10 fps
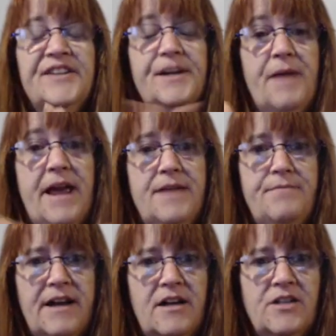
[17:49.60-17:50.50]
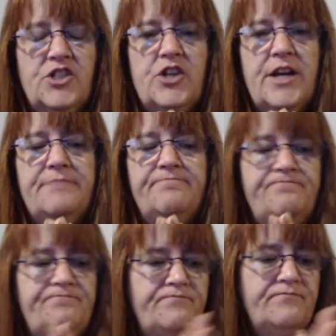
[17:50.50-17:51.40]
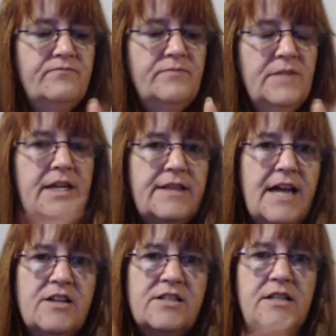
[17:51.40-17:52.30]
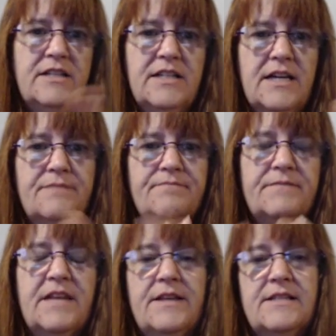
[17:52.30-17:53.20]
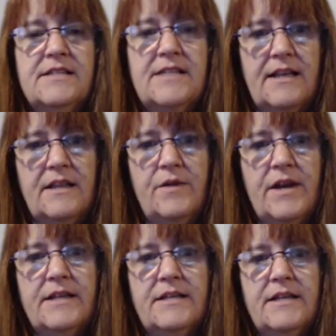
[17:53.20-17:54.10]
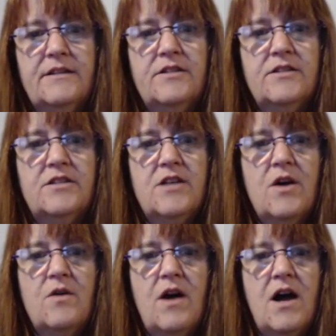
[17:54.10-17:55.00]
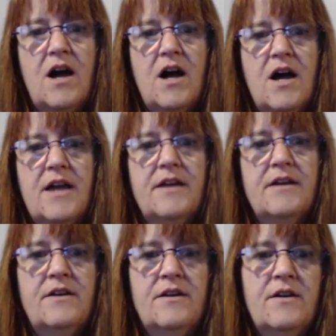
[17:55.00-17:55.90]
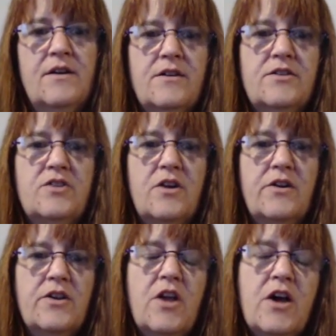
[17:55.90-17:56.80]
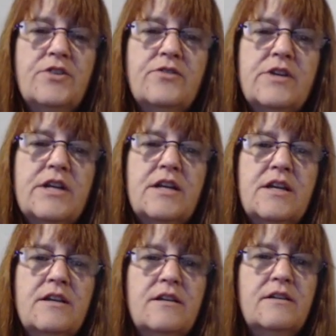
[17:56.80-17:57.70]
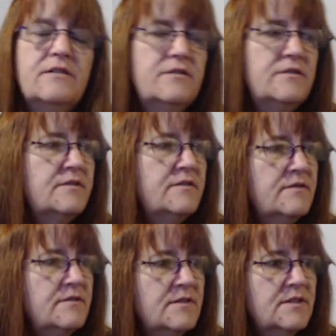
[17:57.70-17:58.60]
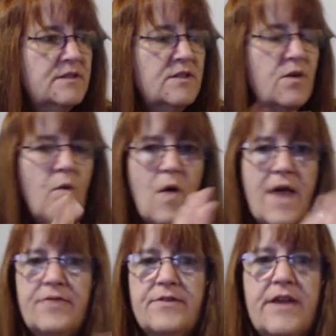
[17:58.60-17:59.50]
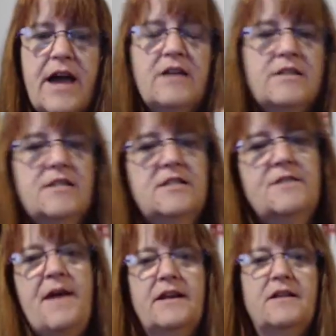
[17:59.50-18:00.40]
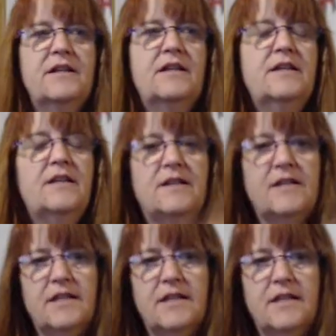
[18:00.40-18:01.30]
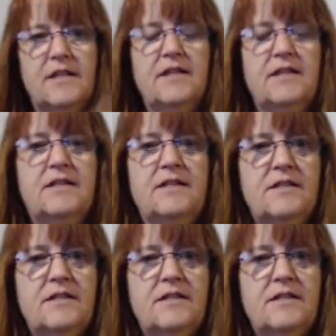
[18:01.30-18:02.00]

going to get my head back on straight, get the house cleaned up, and that's exactly what I did. So I started laundry, went through the house systematically, clean, clean, clean, clean,